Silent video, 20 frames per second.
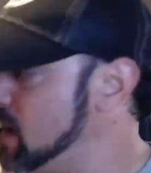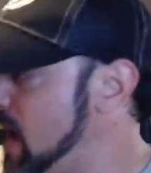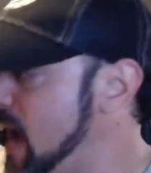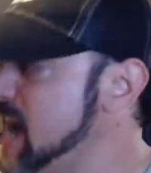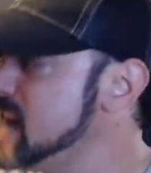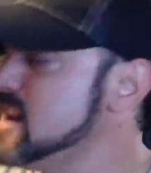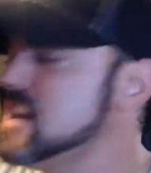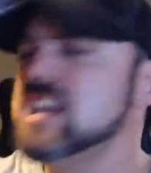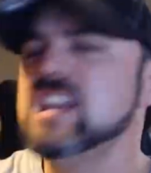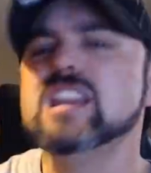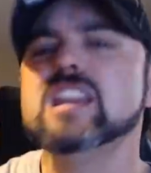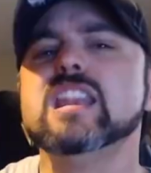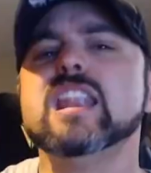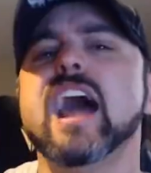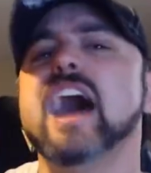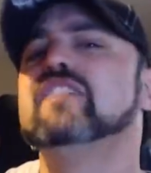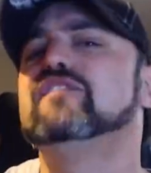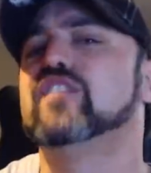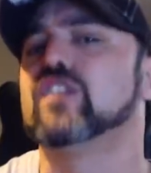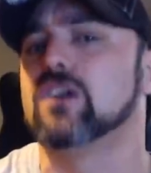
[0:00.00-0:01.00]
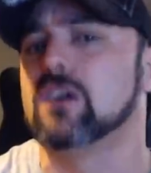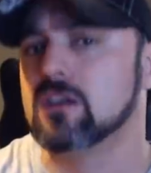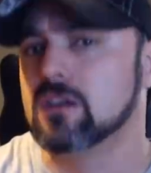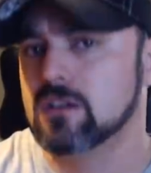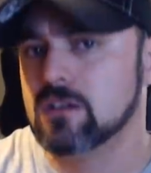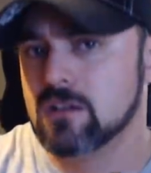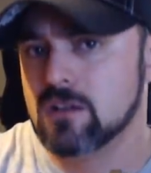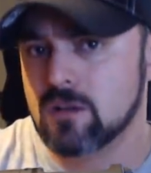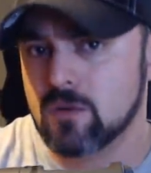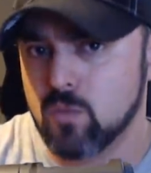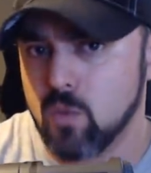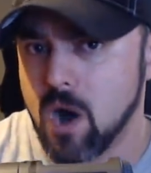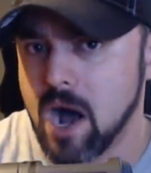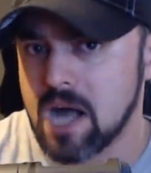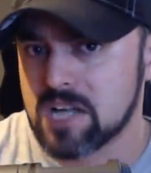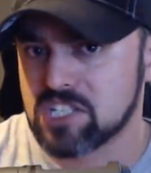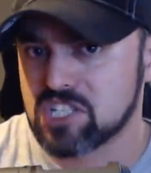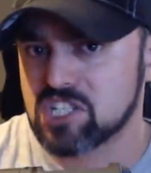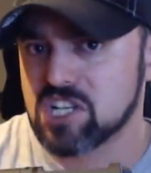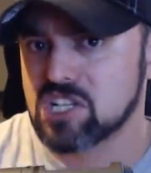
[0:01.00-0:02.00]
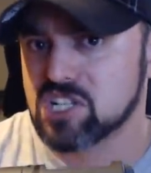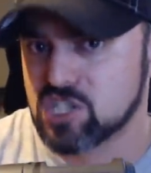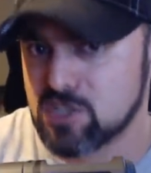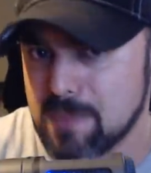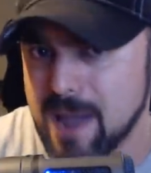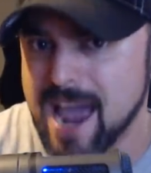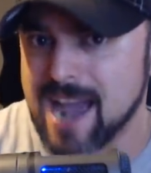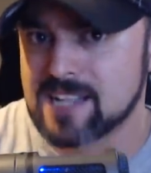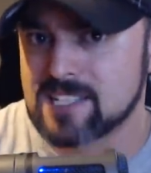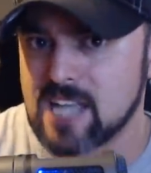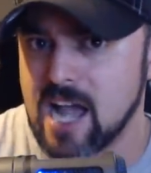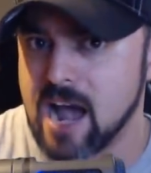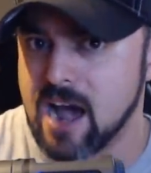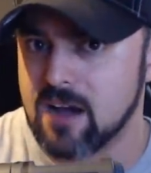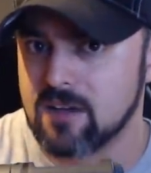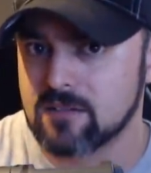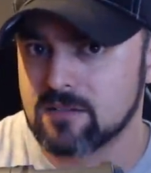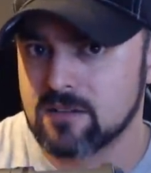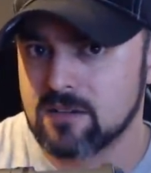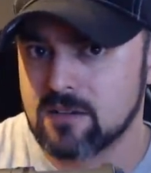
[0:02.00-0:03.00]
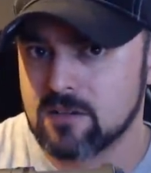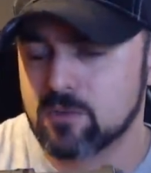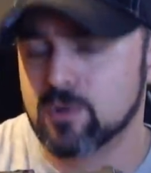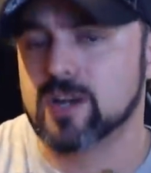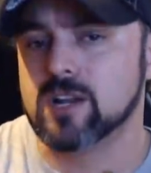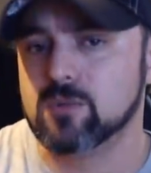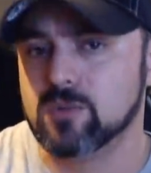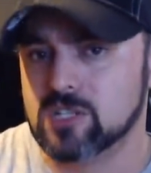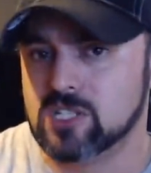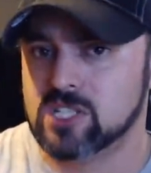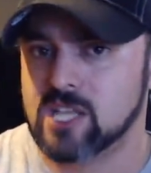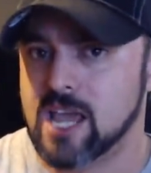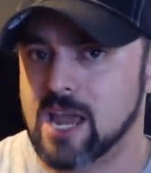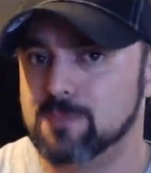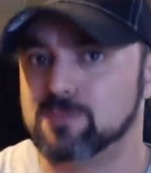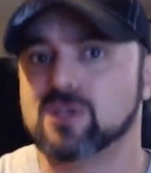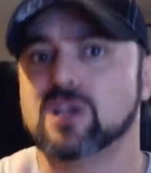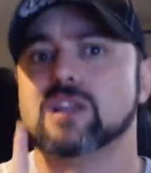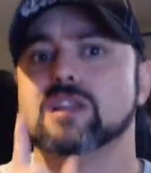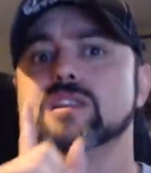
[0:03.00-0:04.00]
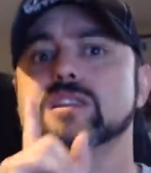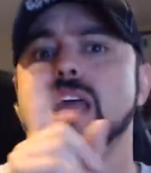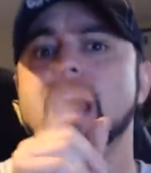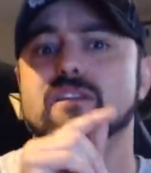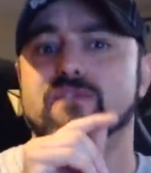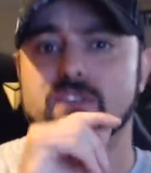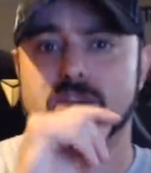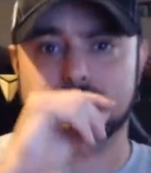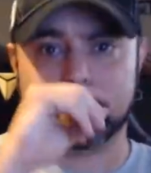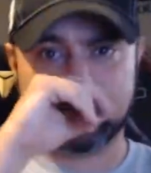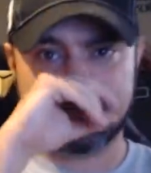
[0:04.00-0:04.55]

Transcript: I never watched SmackDown when it was taped. Never.